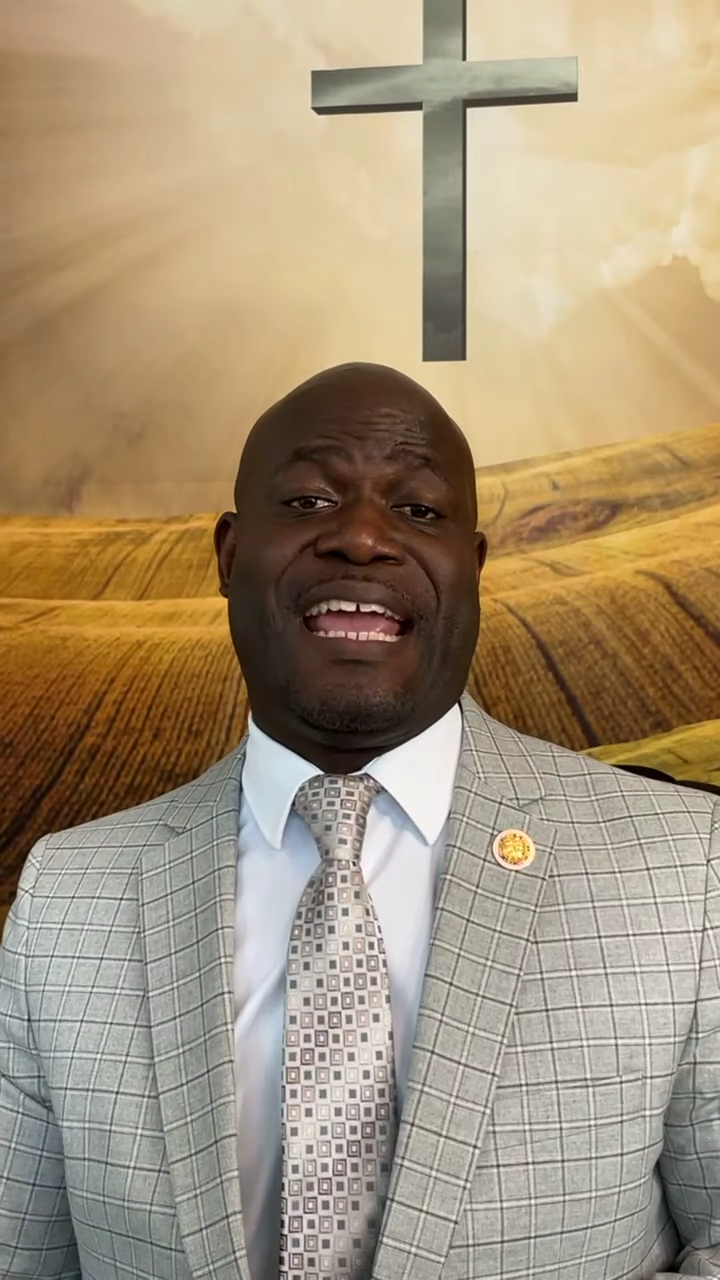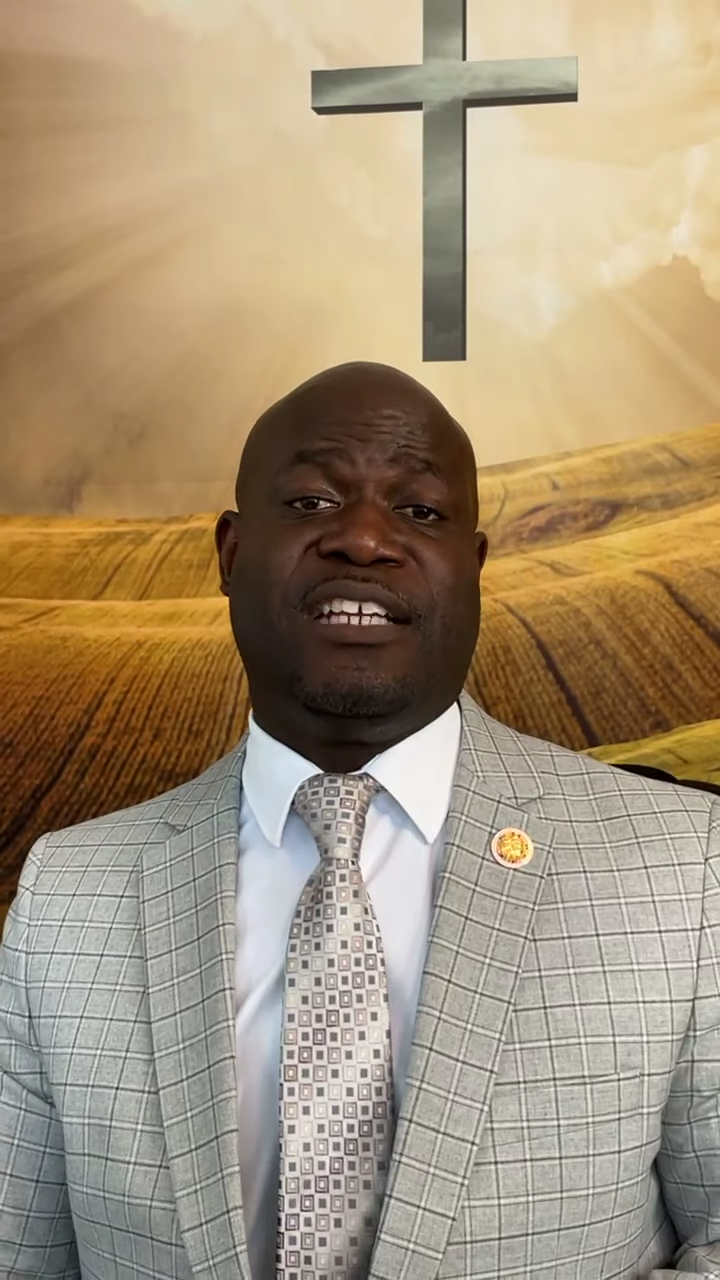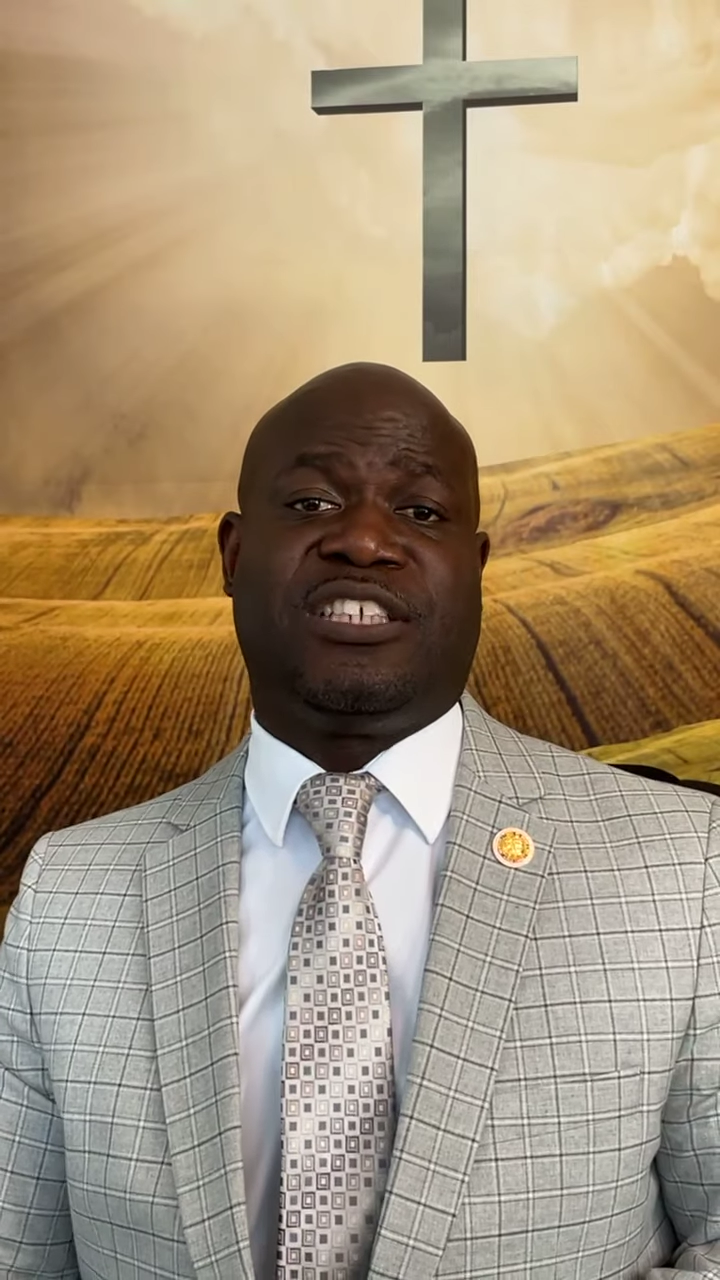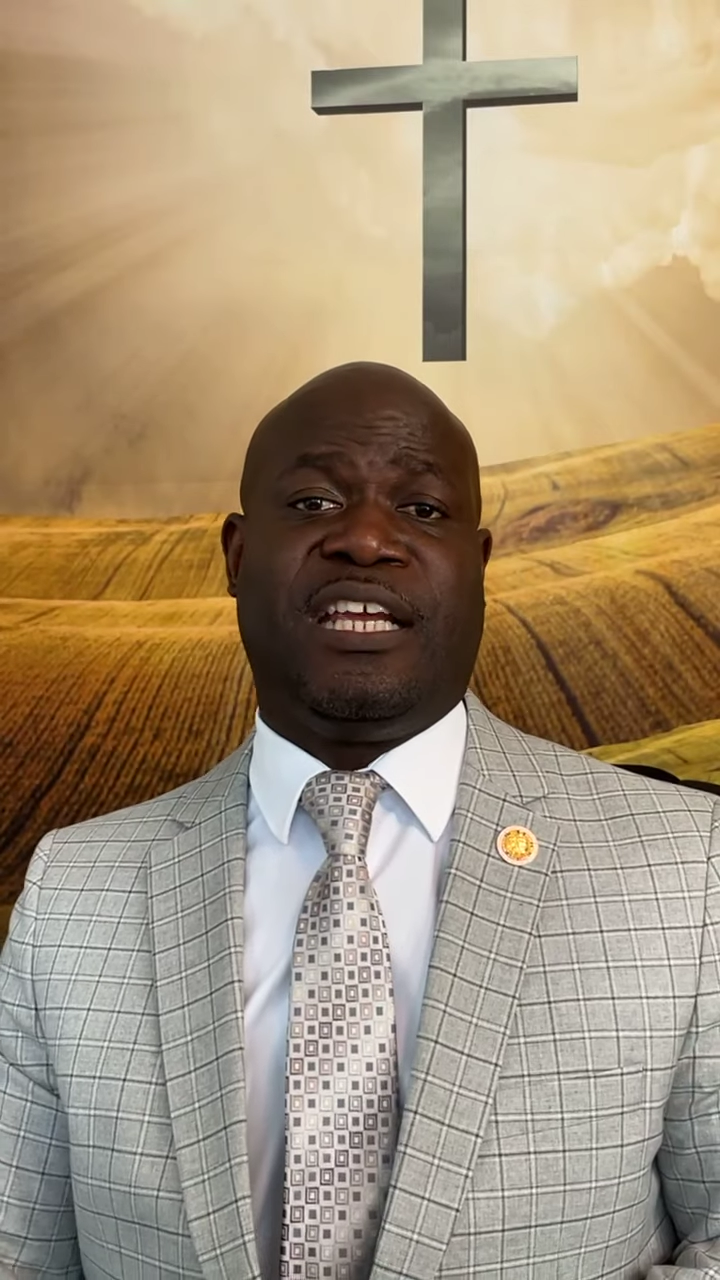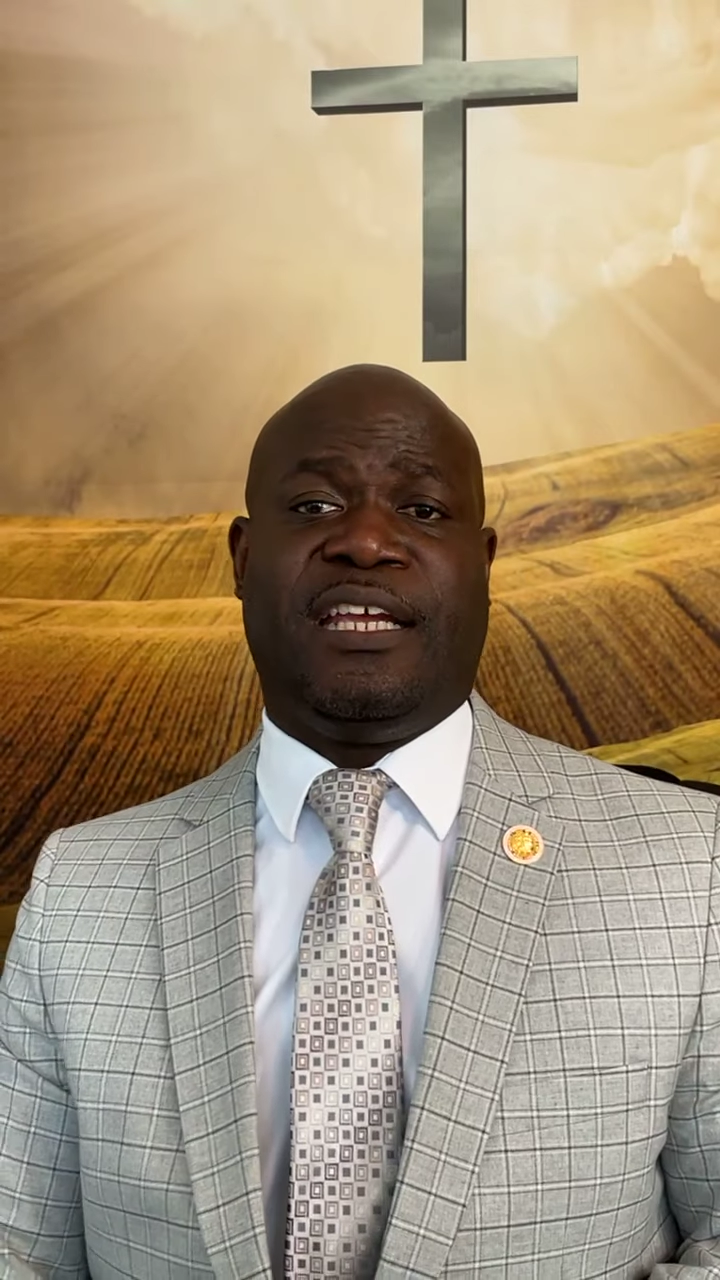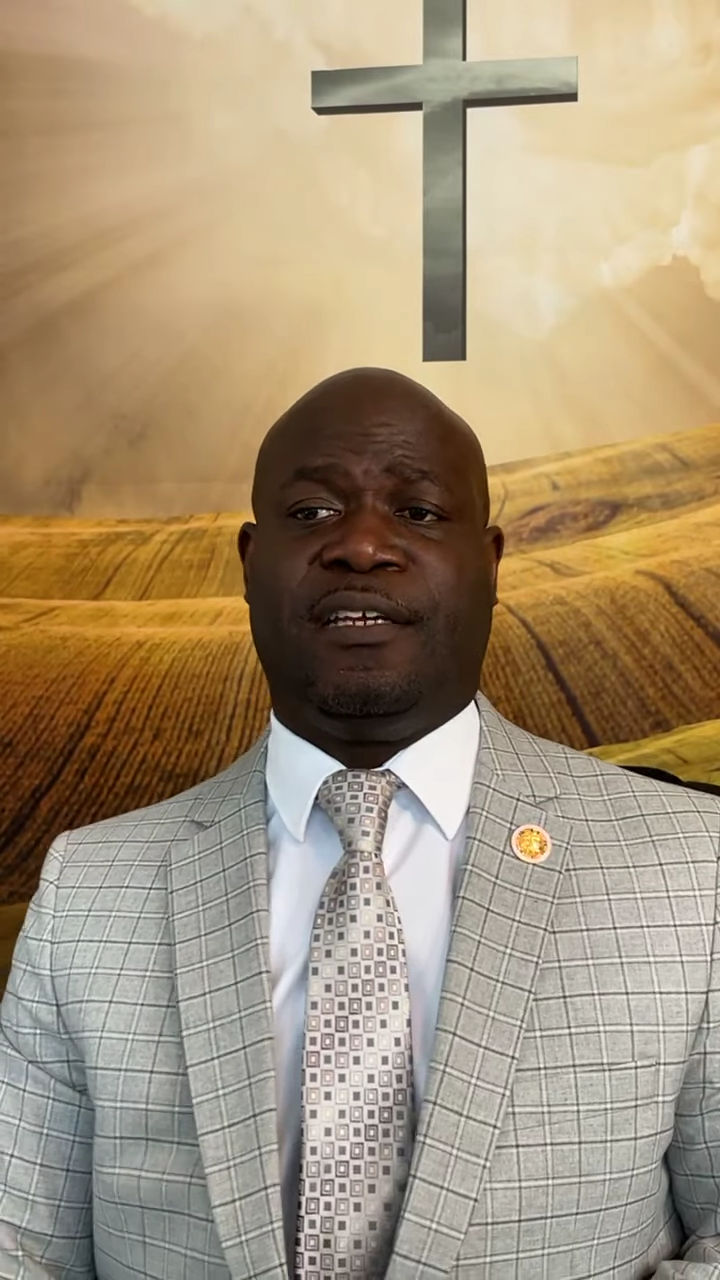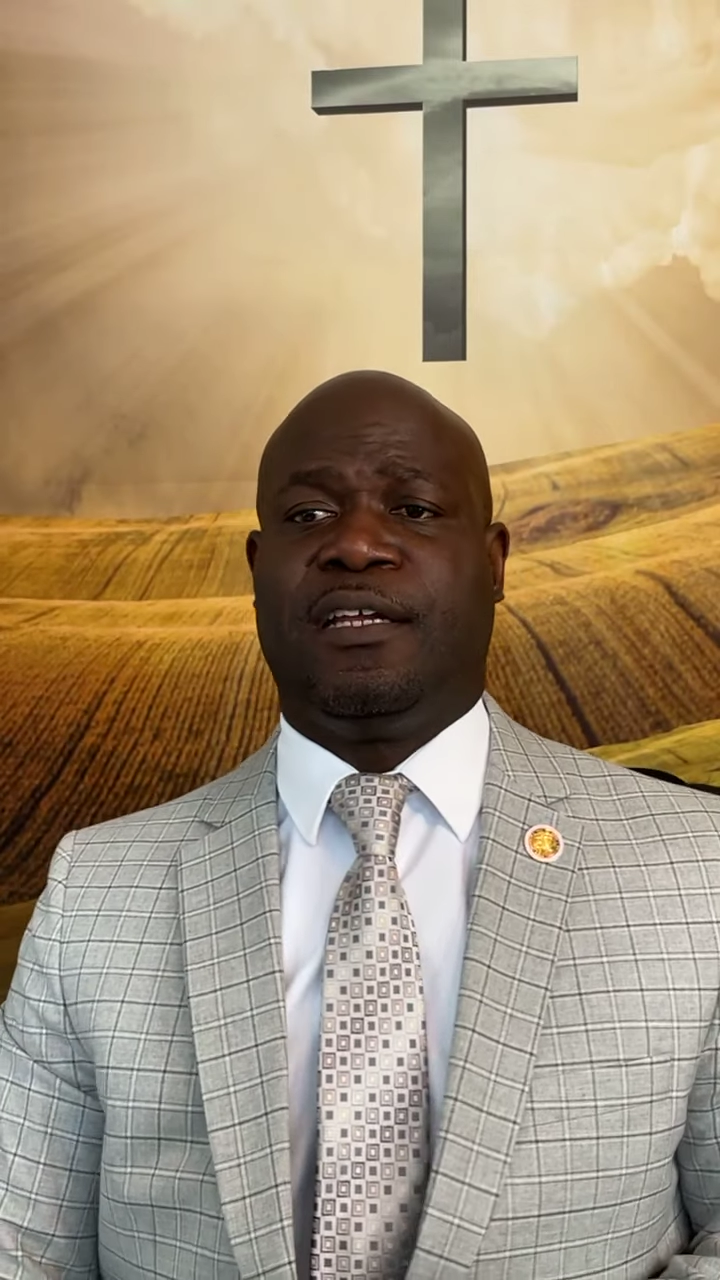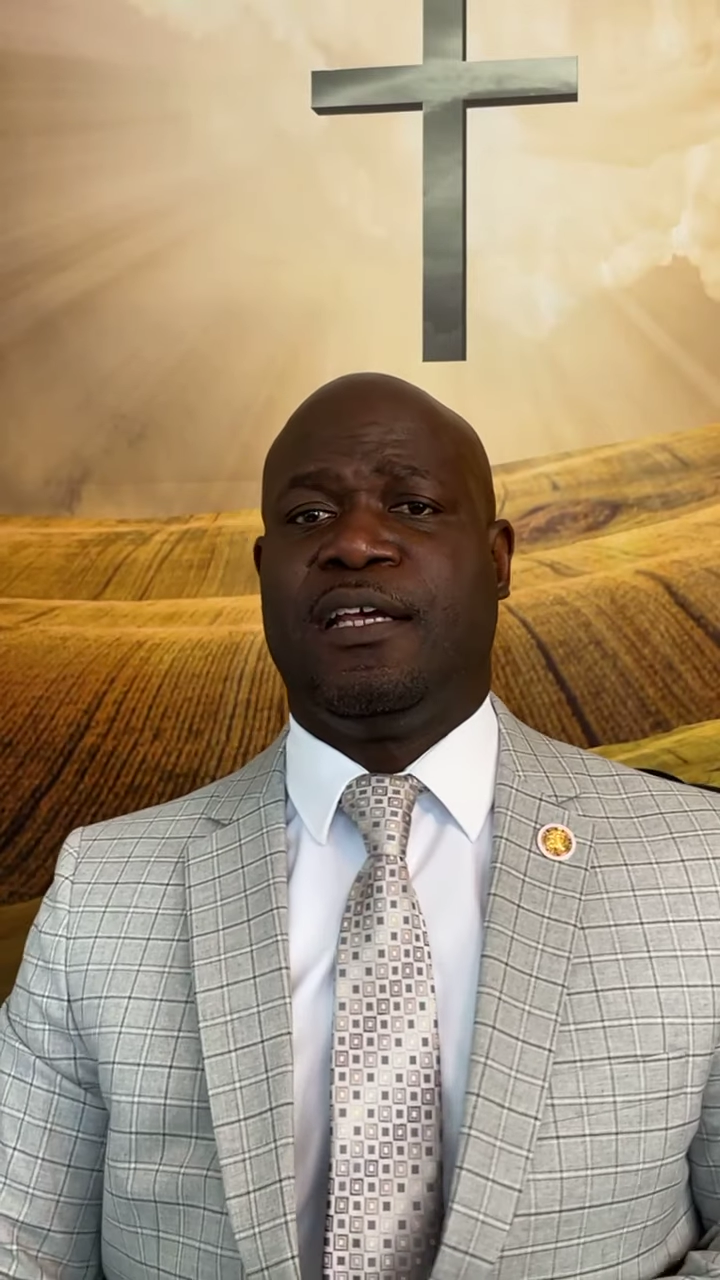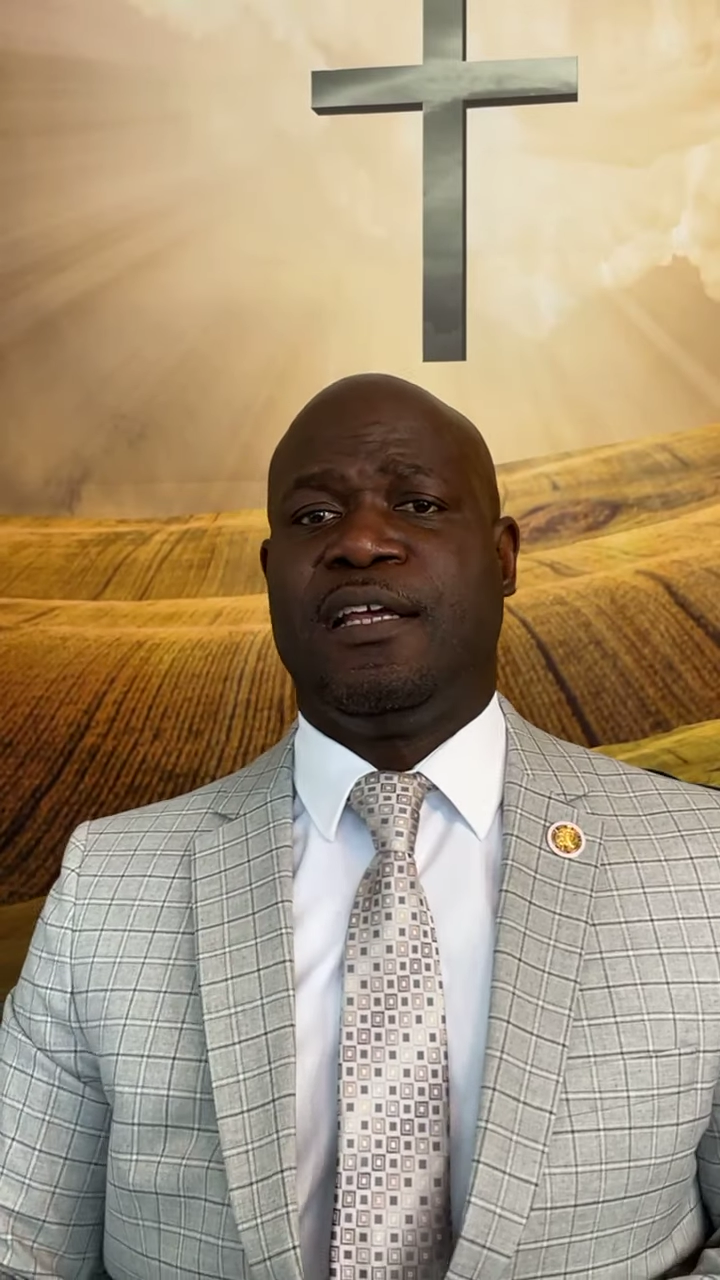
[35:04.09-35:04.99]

18